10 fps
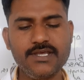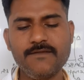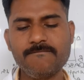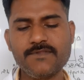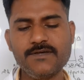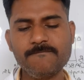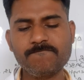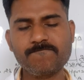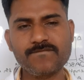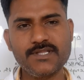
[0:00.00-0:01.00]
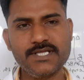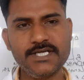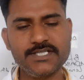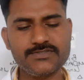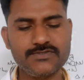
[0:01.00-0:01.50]
in the
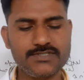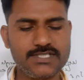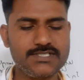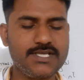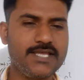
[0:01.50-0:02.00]
written sources.